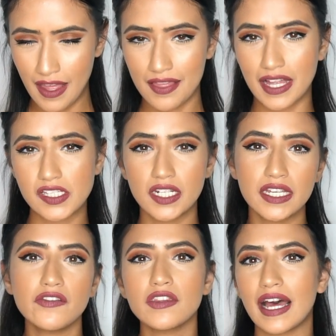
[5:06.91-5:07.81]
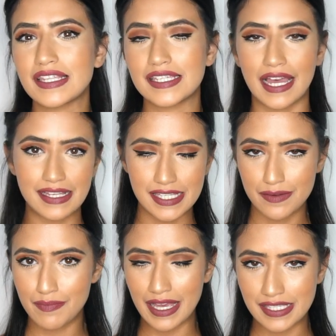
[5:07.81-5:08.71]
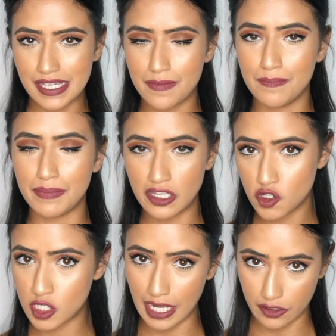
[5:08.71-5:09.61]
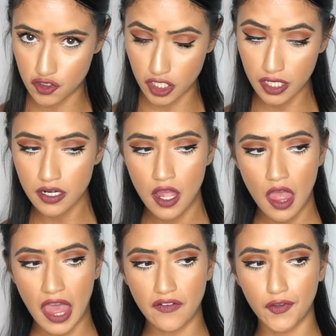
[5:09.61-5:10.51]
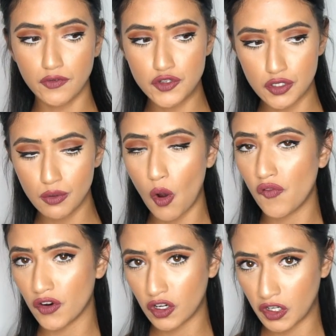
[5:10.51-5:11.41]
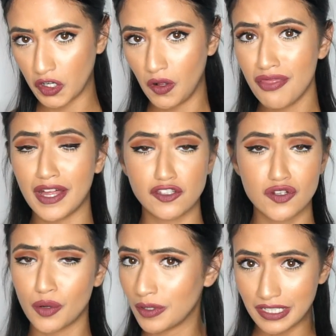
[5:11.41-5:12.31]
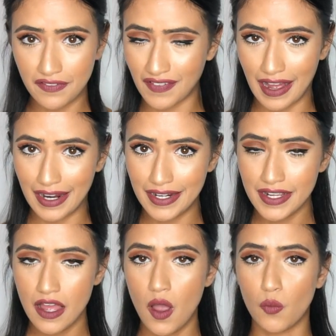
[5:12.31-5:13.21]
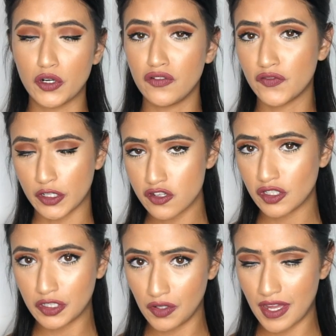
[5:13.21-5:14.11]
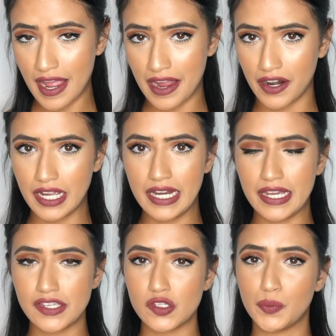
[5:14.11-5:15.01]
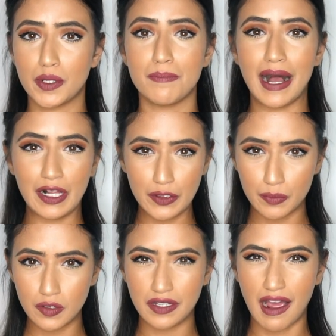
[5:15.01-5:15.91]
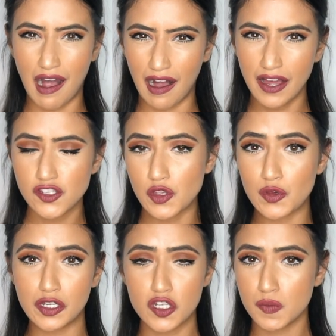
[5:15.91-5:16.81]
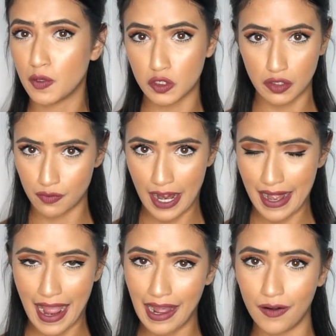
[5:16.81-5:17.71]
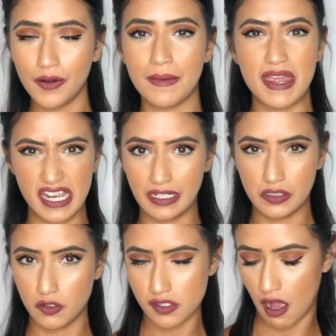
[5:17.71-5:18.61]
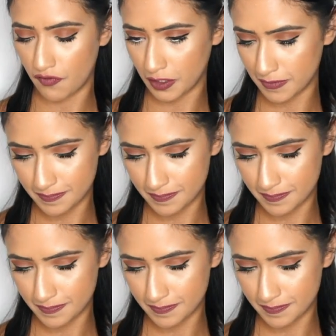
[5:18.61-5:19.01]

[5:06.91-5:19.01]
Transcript: That's going to give you that sexy, messy beach texture. If you do over curl, that's totally fine. When you first curl the hair, it is super malleable and hot, so you can just pull it right out and make it a little softer.